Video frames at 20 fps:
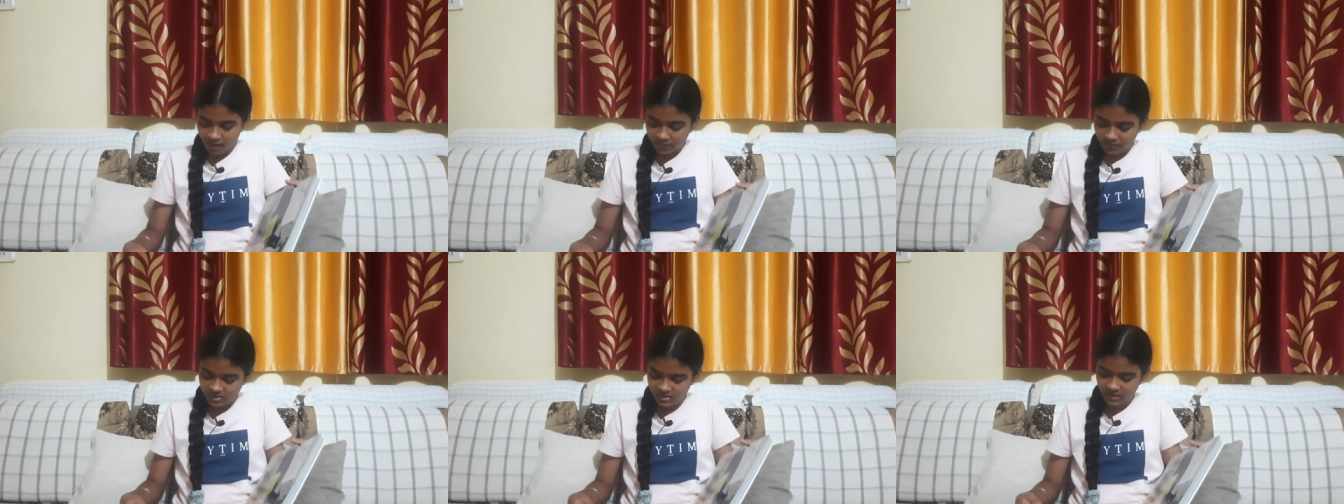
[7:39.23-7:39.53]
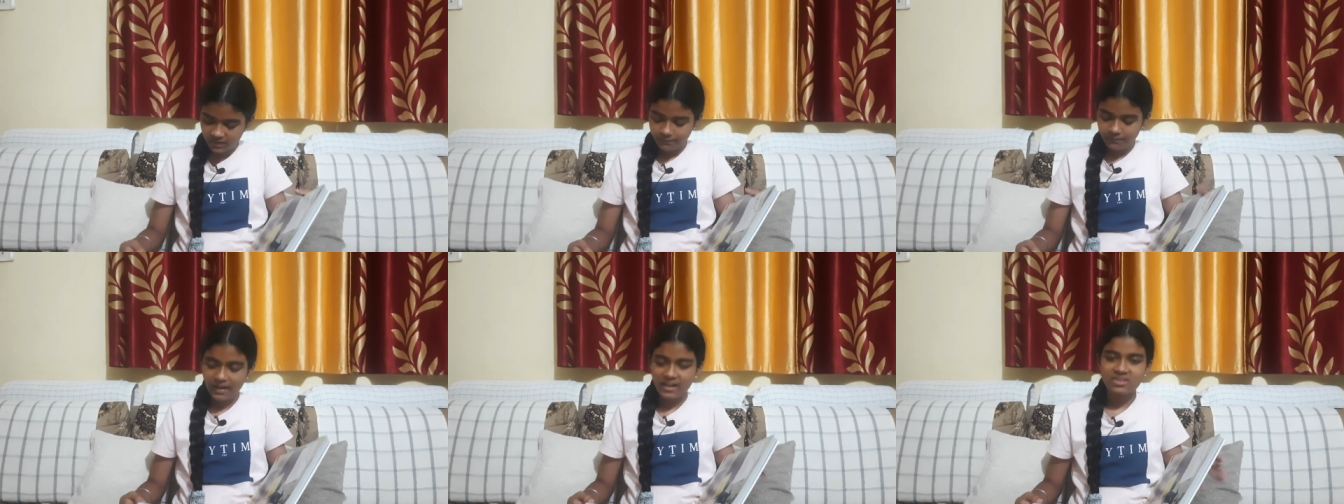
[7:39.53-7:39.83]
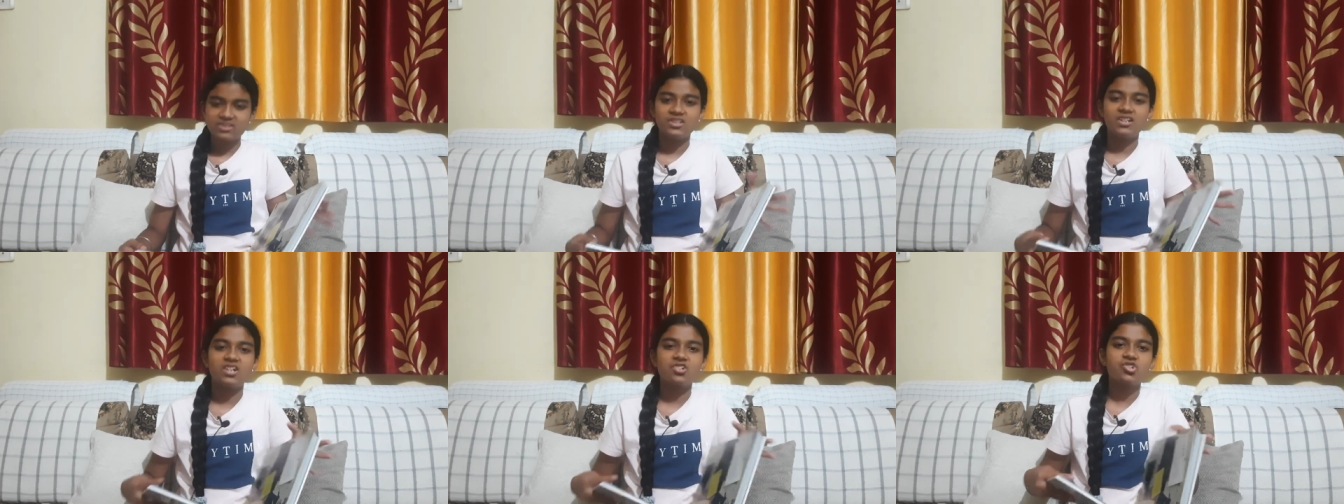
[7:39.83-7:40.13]
See,
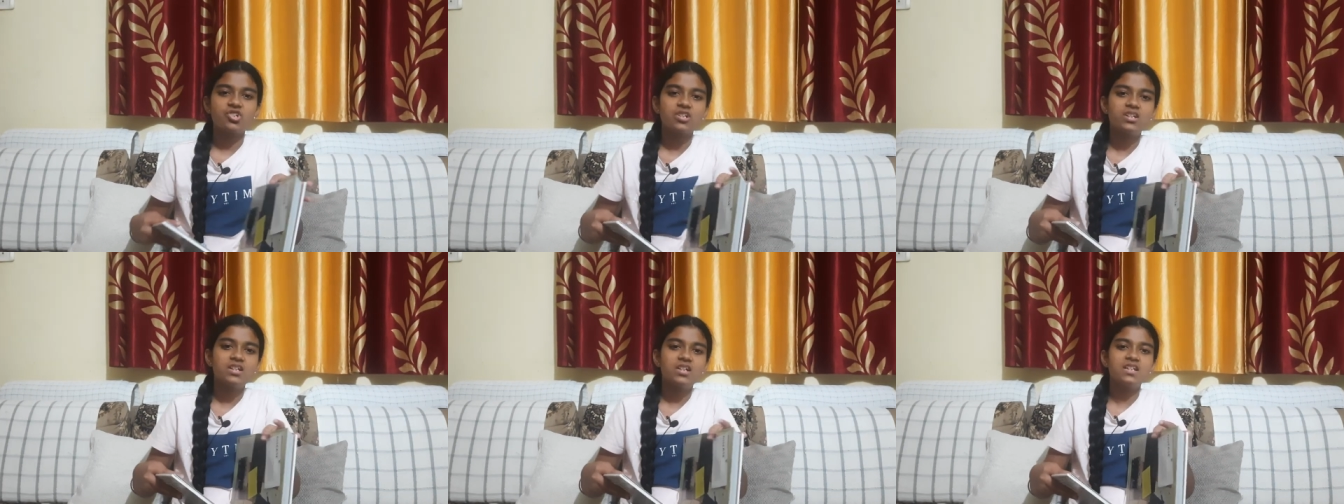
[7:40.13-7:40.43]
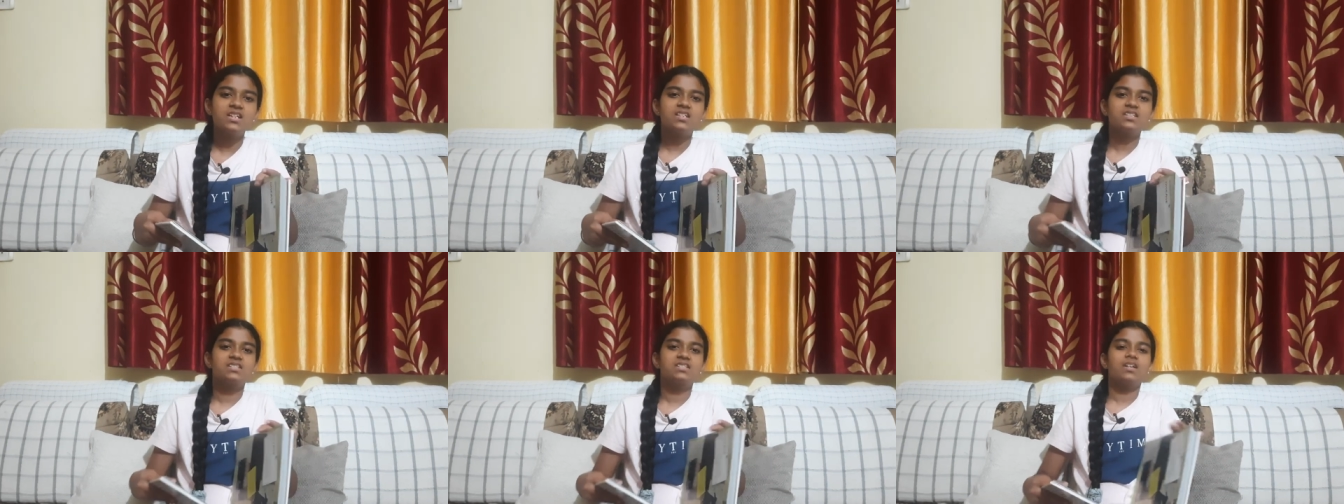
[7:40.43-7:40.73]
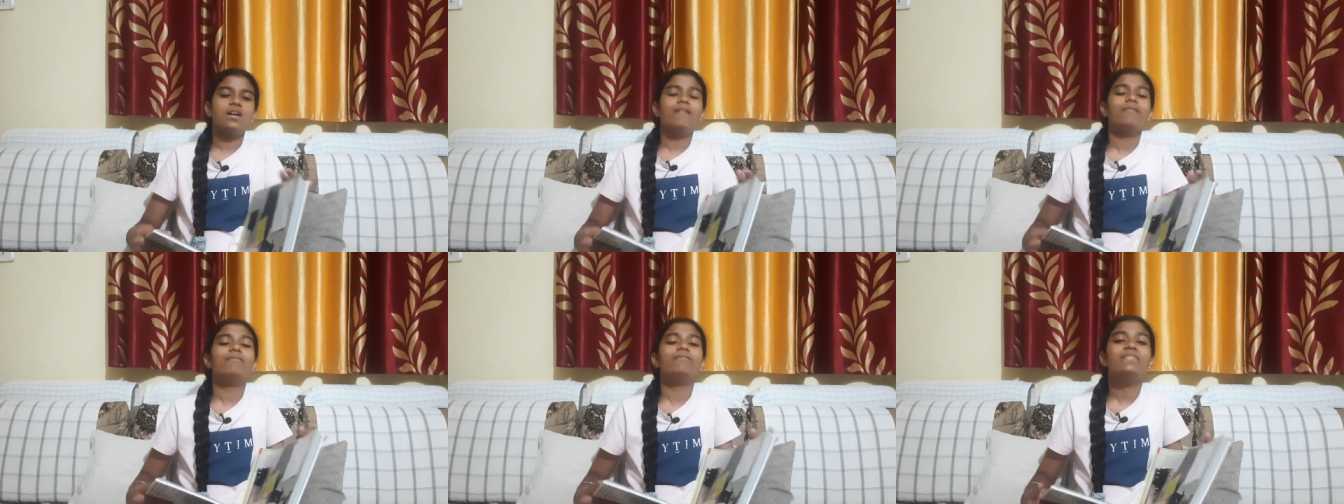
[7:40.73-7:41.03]
vaccination is
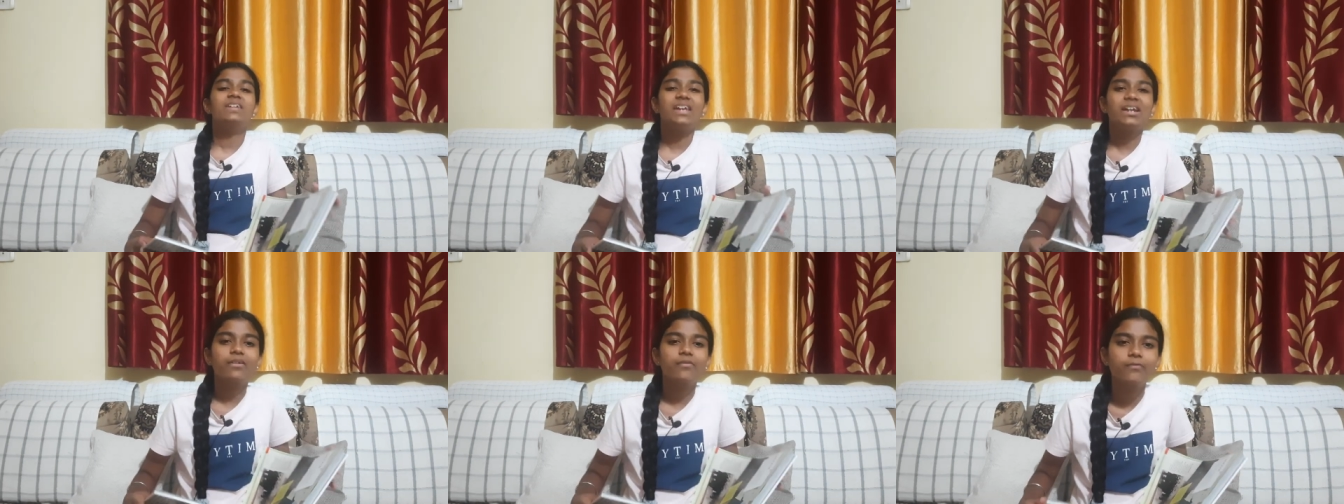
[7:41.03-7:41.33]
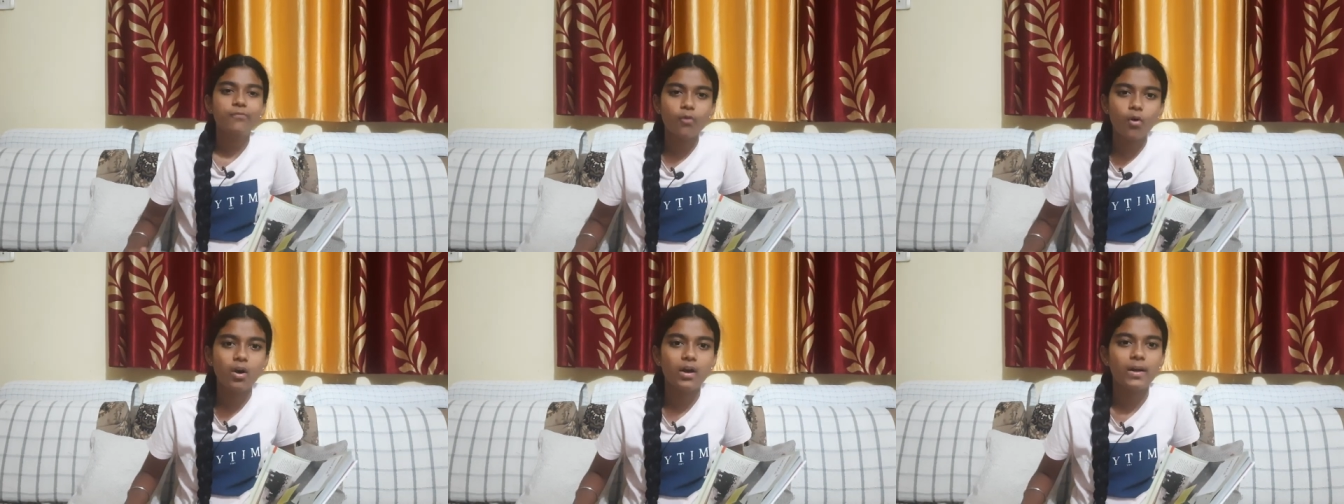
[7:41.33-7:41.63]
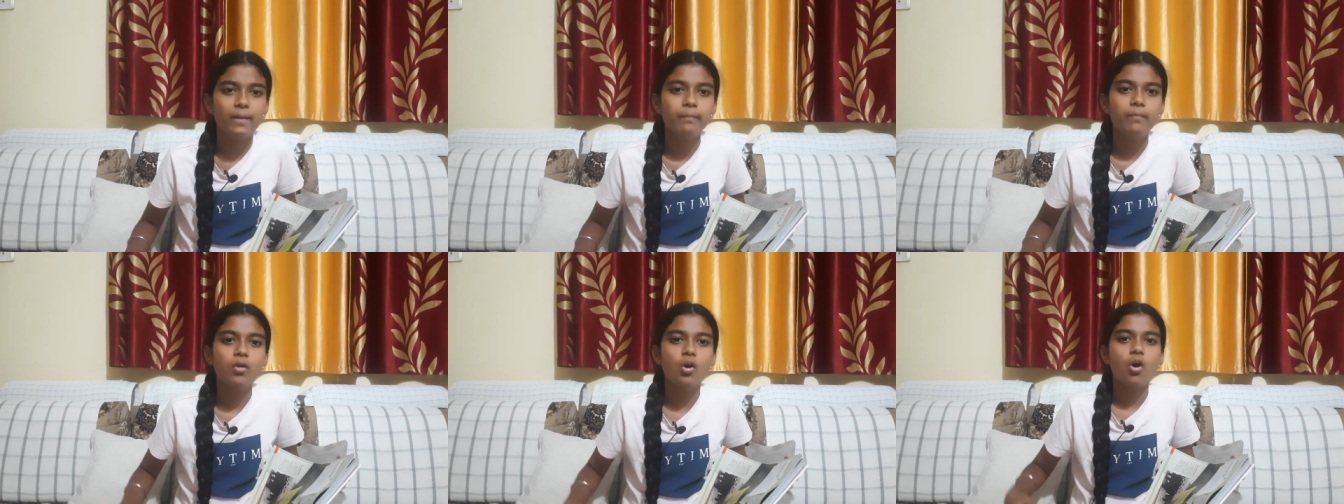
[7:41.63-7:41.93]
a weak
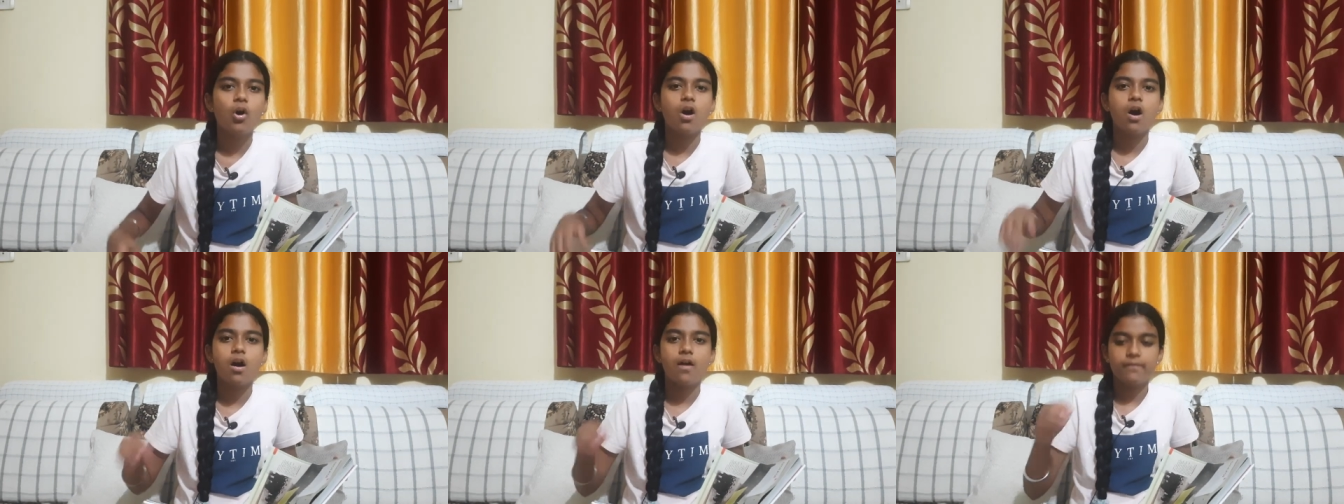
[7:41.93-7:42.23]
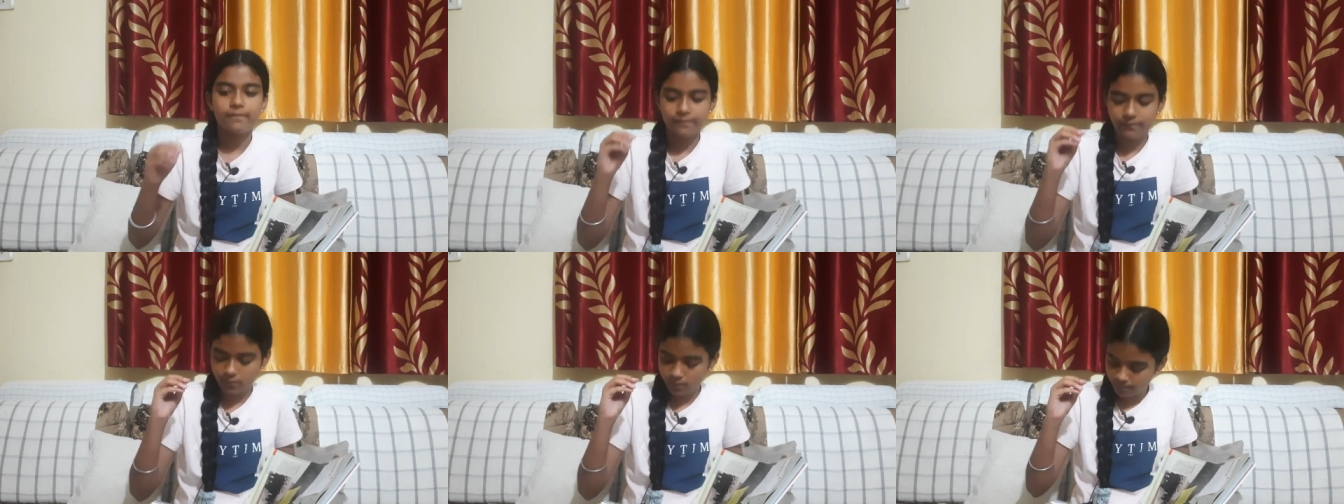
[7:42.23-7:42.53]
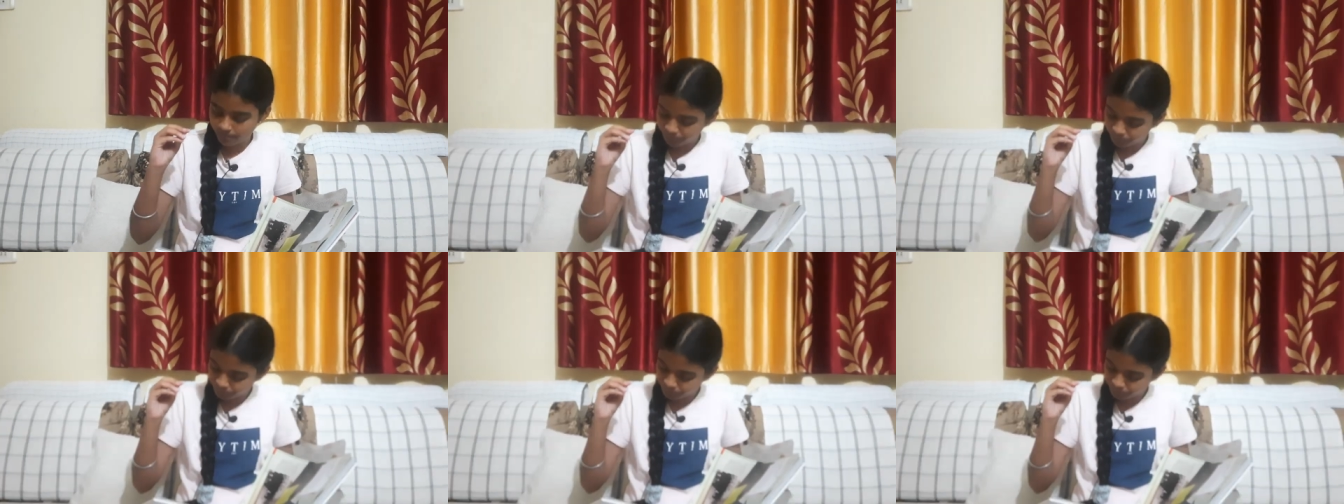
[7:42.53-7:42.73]
form of a